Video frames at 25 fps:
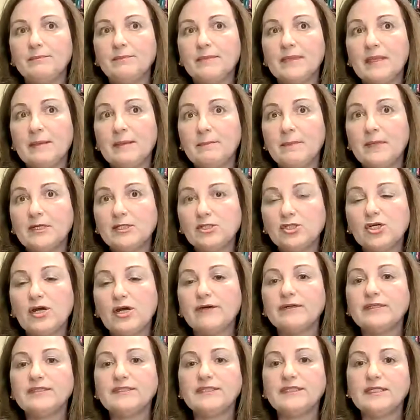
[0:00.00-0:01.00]
the
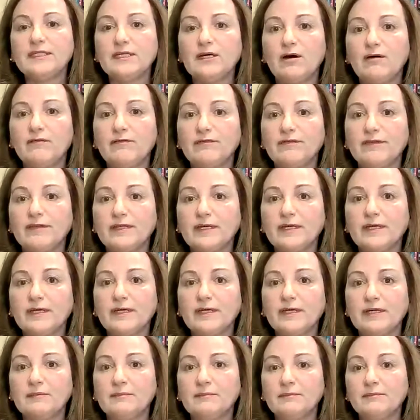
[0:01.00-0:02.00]
majority of
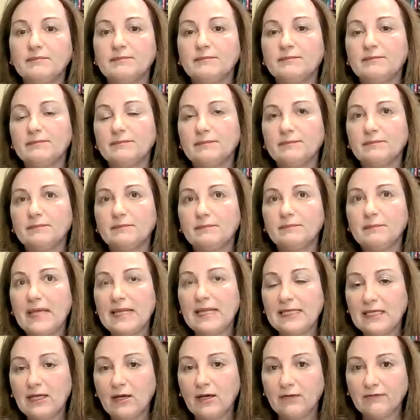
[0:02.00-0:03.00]

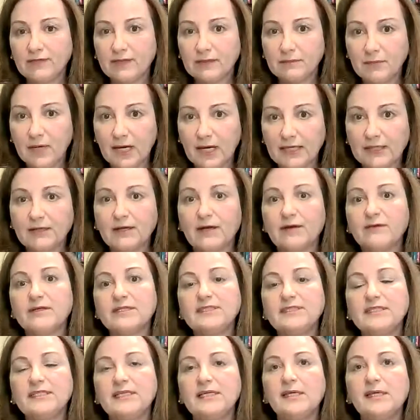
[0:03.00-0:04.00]
many of the
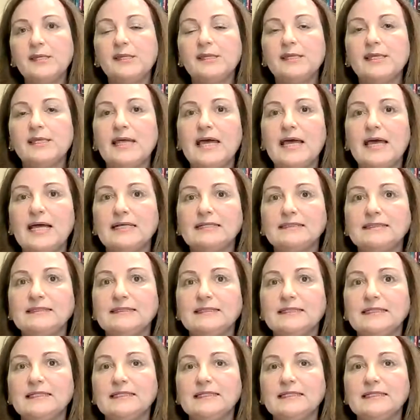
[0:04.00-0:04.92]
minorities and